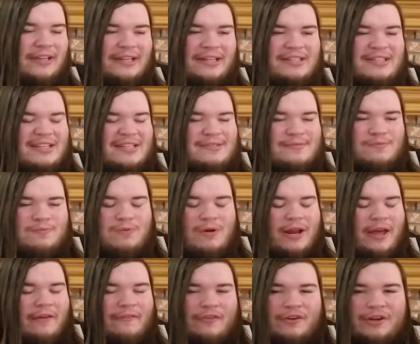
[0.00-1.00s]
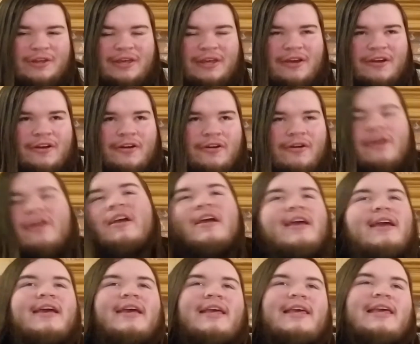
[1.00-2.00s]
does whatever here.
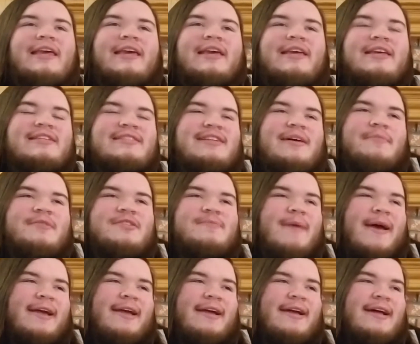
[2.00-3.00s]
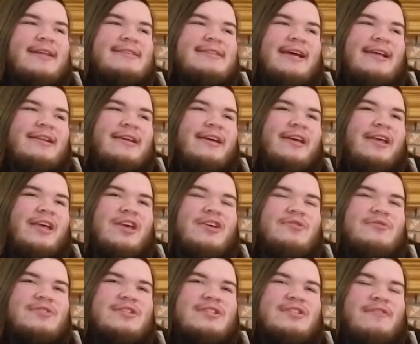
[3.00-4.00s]
He summons Mechagodzilla. He
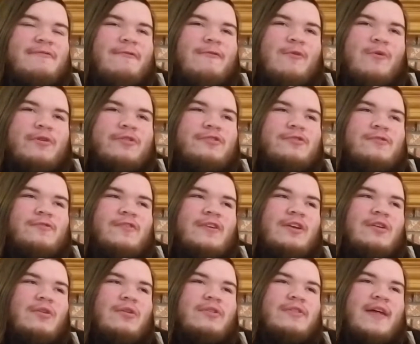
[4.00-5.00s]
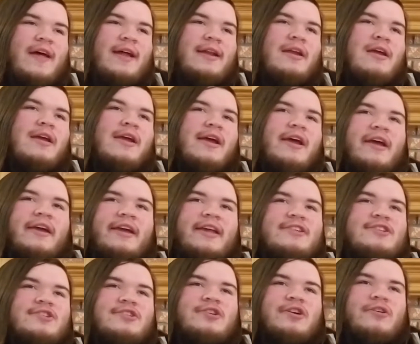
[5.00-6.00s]
uses a force field that
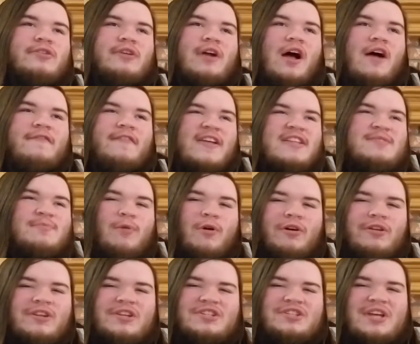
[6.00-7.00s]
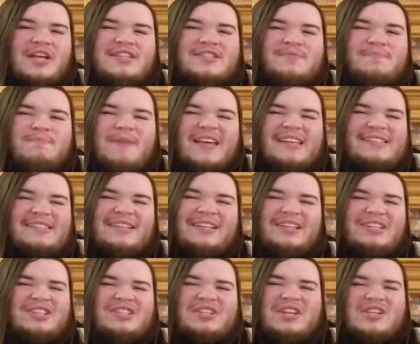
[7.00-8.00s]
gets turned off. It's
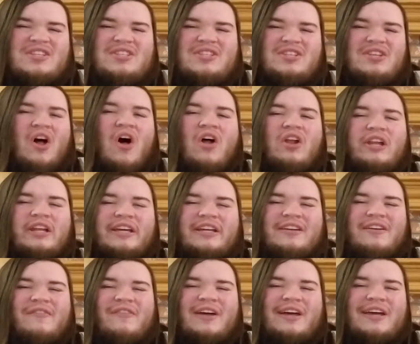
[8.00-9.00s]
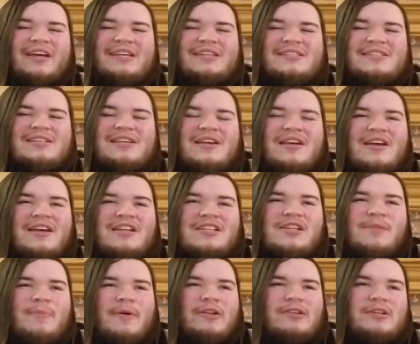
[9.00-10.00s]
basically just a stalling device
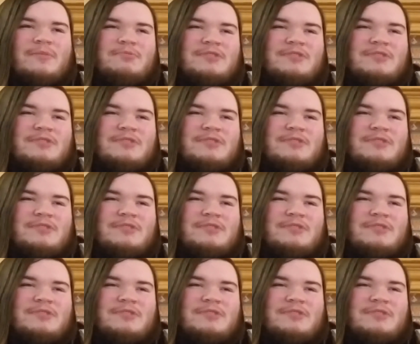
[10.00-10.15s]
to build up